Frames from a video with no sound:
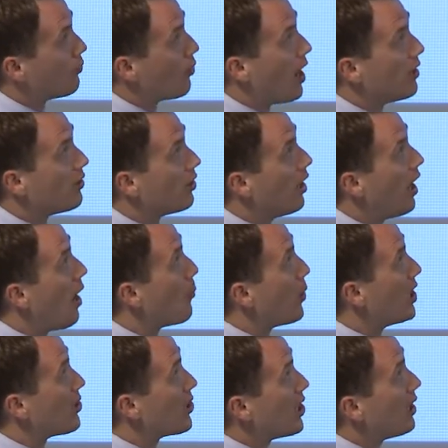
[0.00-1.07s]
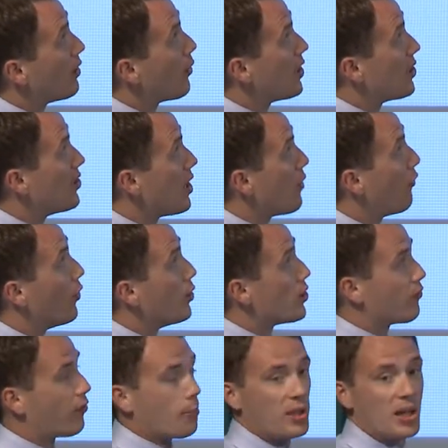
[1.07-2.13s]
in red, and we can see that this
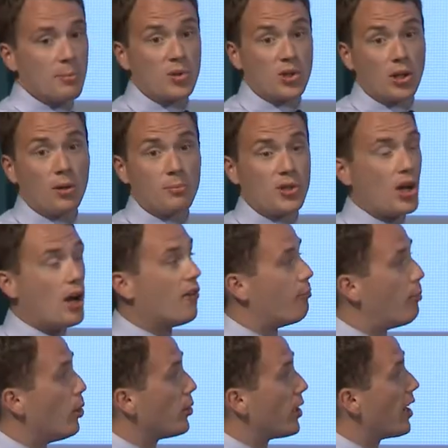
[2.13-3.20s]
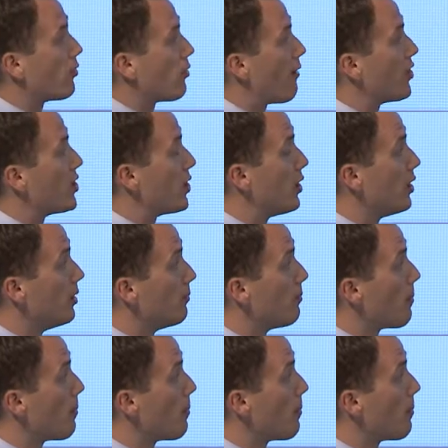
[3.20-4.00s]
differs from the observed Bouguer gravity.